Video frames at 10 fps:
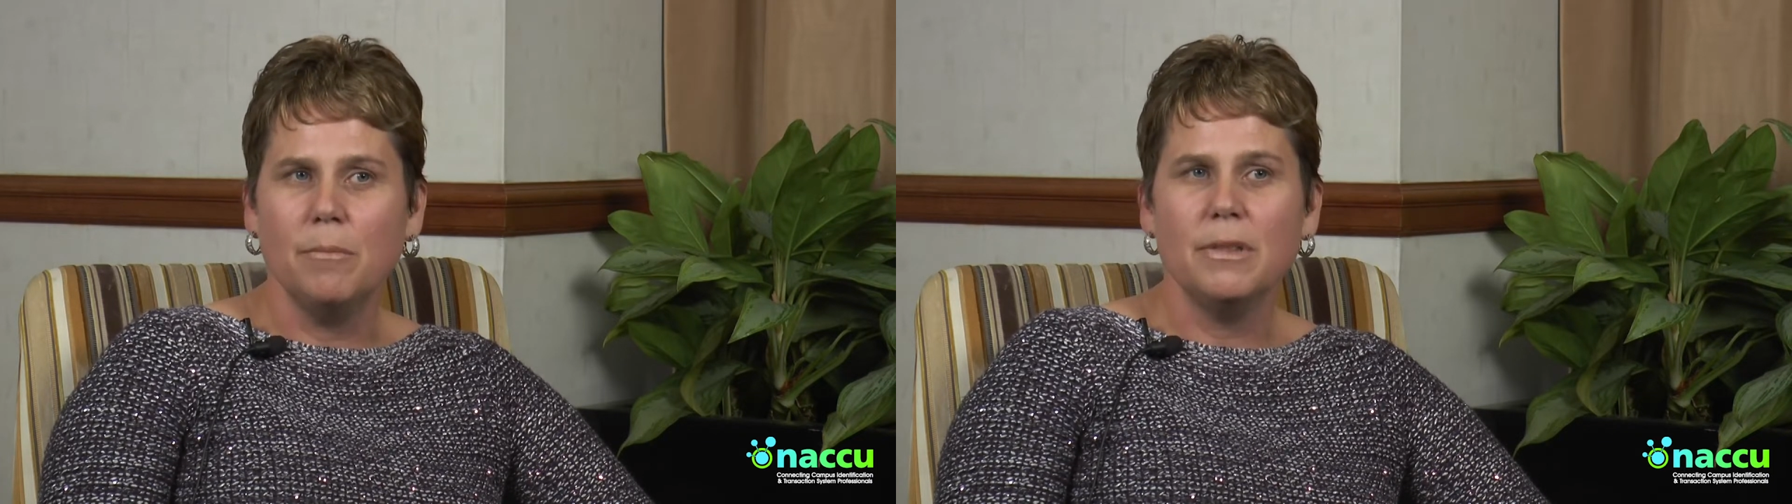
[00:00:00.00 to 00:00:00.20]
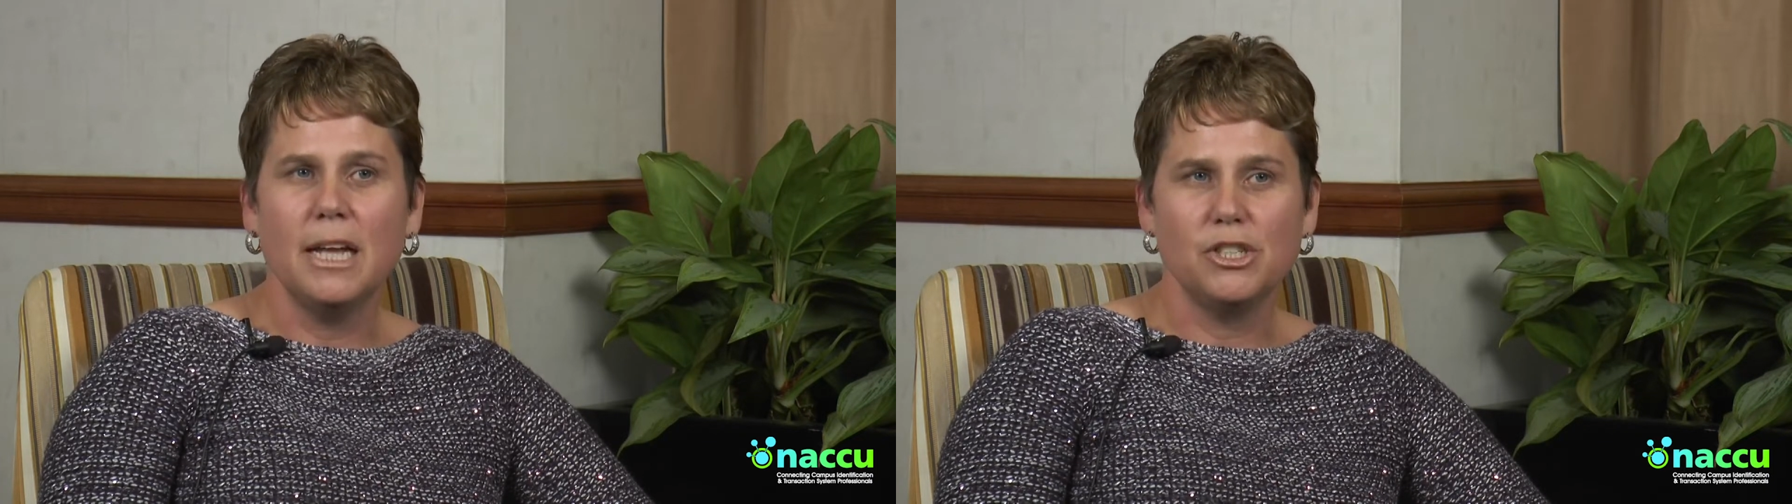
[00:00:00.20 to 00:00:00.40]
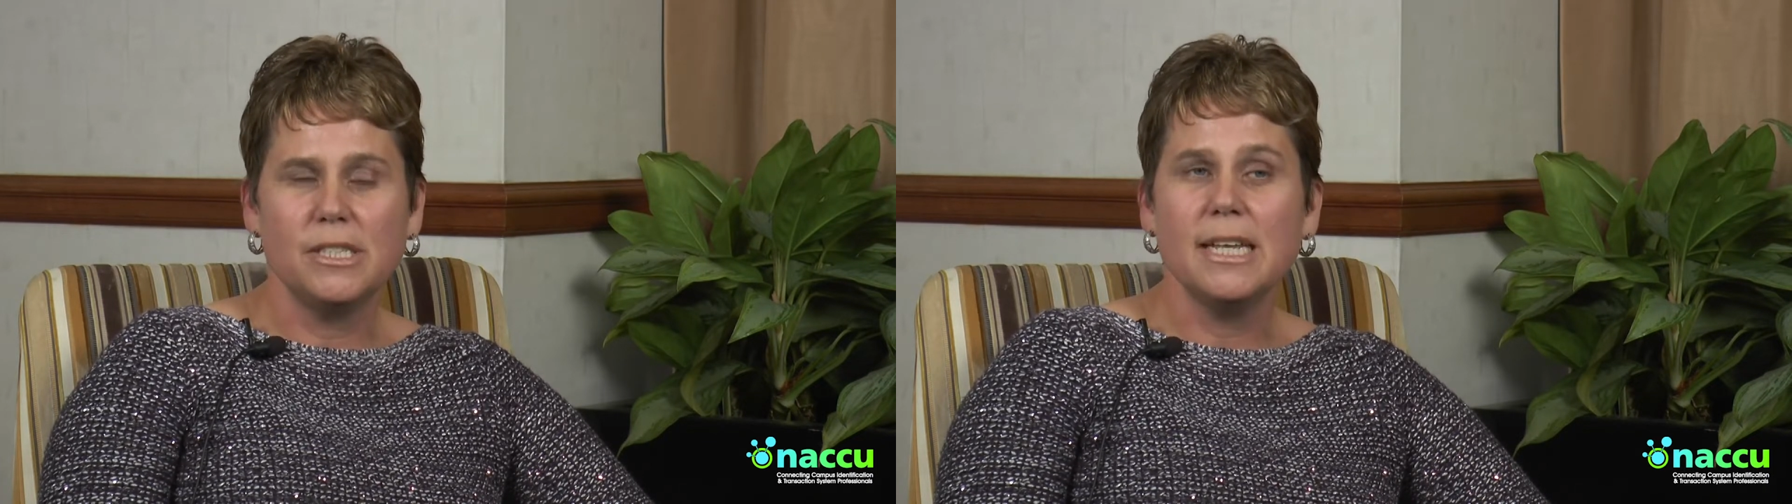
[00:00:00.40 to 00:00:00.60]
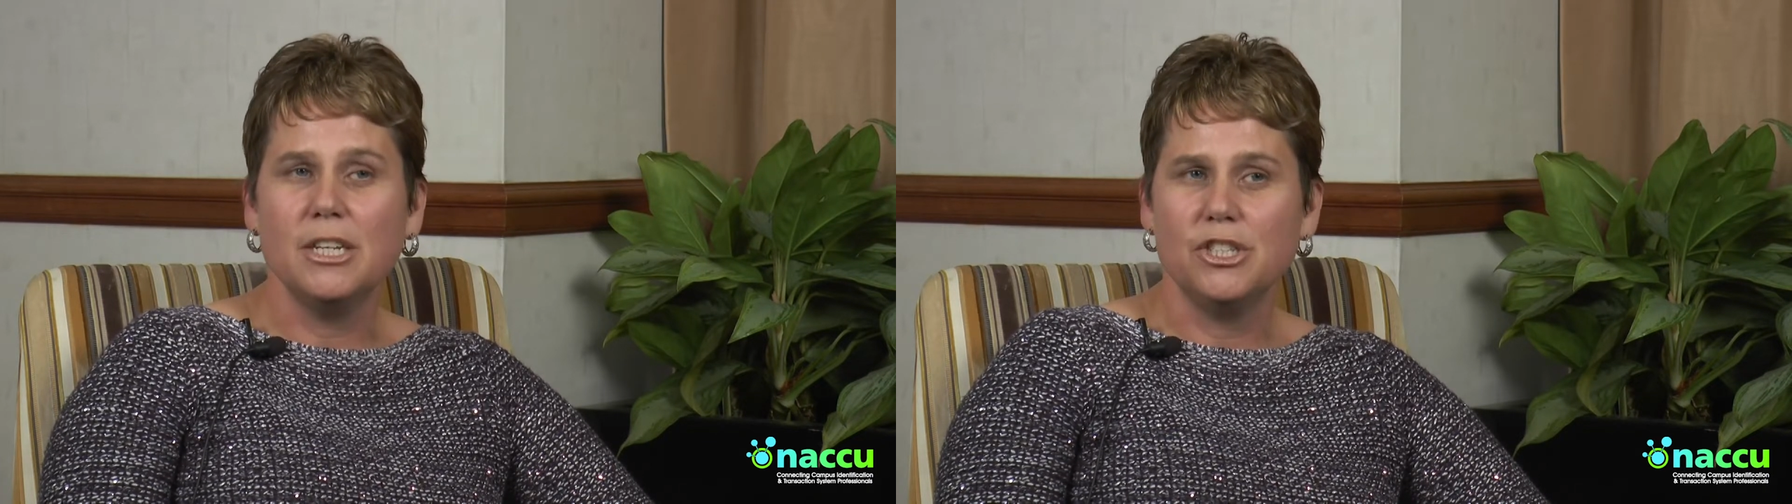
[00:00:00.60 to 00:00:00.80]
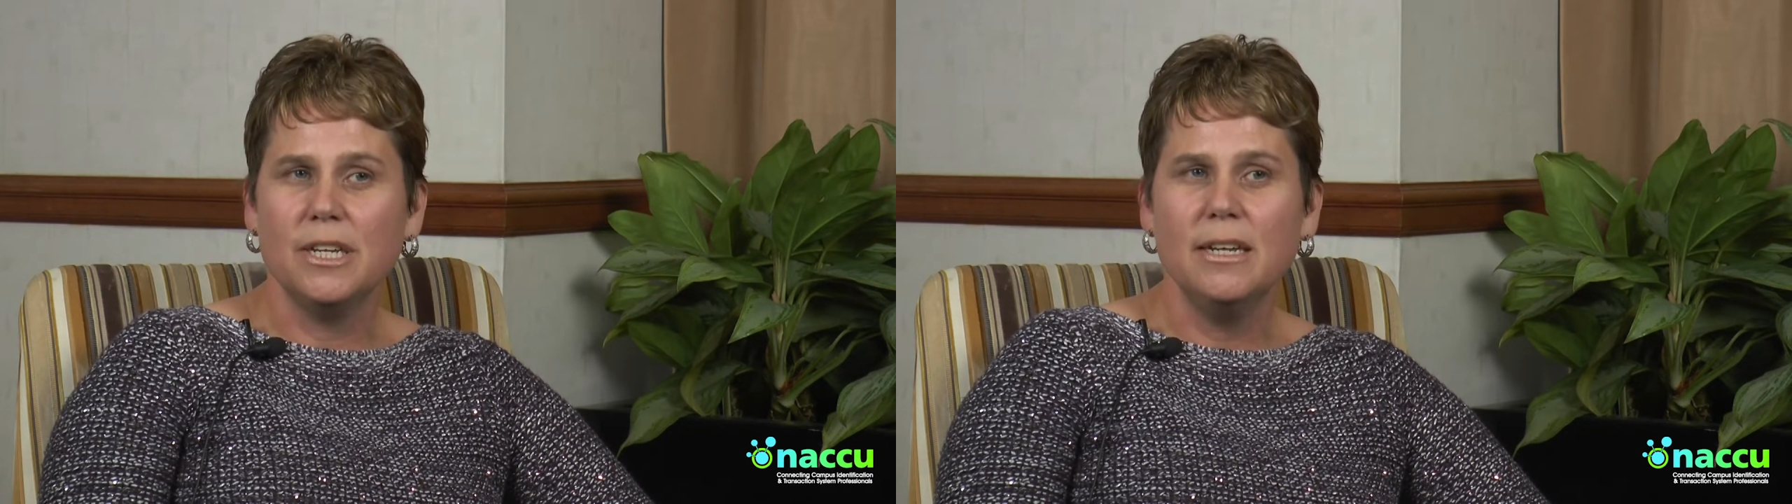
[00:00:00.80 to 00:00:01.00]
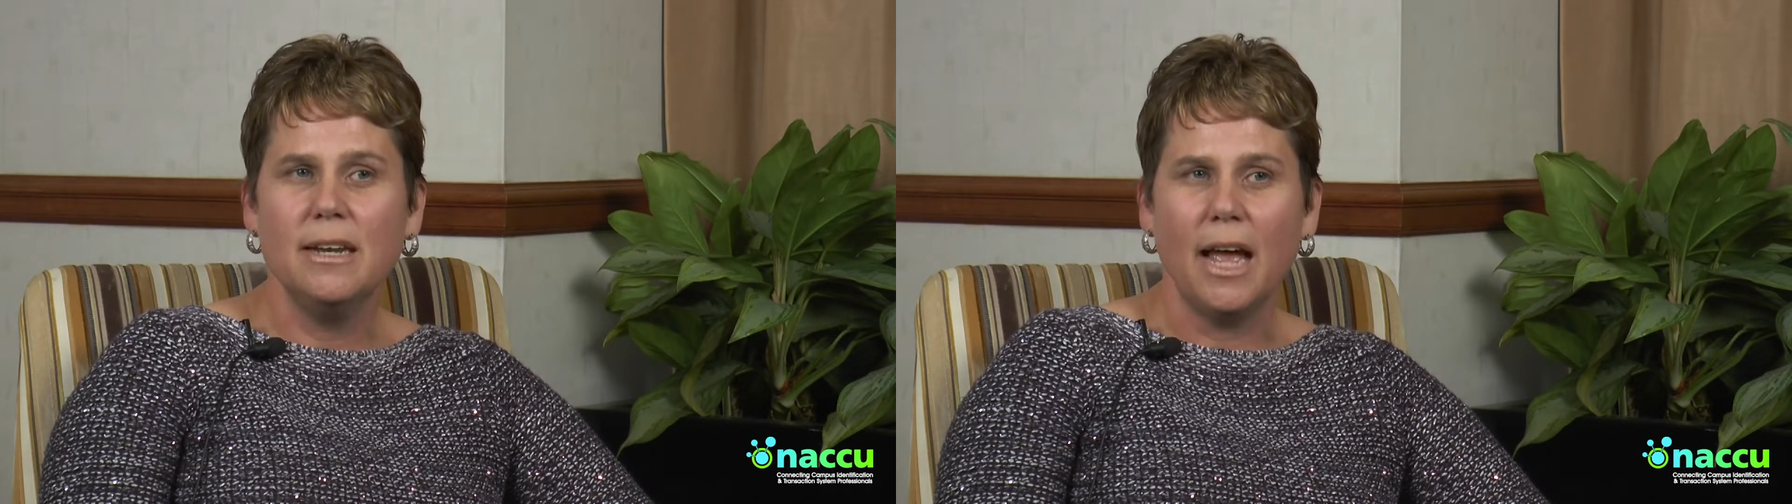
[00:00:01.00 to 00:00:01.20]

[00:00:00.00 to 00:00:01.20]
legislation